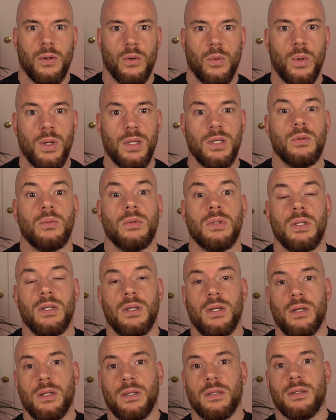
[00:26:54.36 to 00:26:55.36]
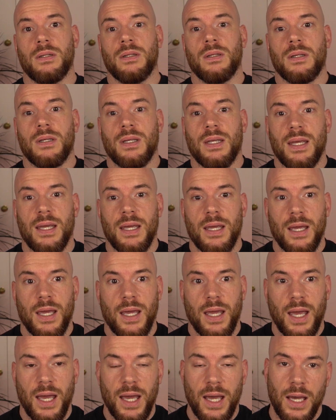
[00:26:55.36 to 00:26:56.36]
where you will learn
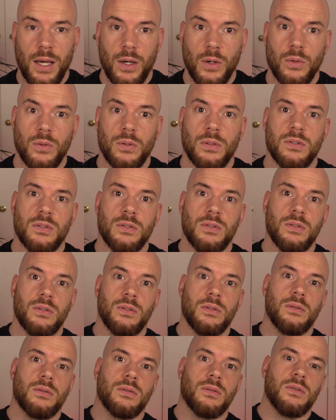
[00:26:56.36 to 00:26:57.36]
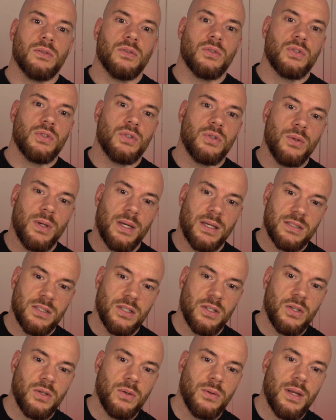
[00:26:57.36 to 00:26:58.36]
how to
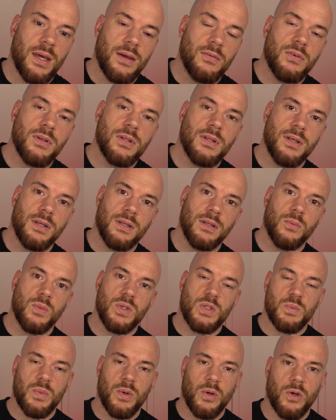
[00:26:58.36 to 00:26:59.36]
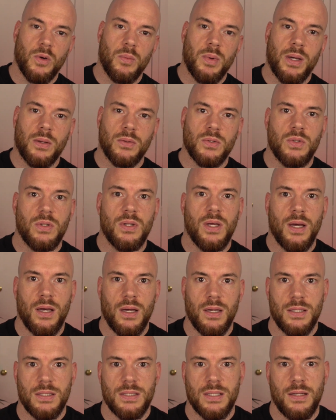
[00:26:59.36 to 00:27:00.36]
execute everything that we spoke about to the
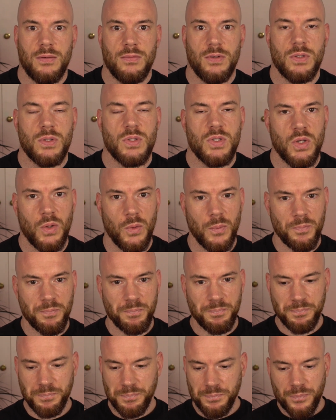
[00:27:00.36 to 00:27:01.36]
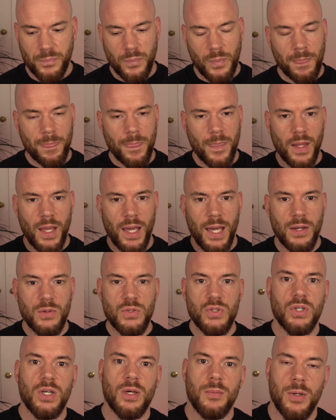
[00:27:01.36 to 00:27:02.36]
highest level. So how
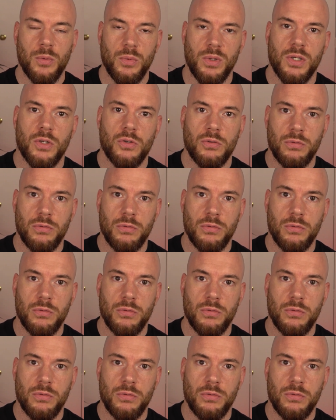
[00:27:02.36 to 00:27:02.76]
to come up with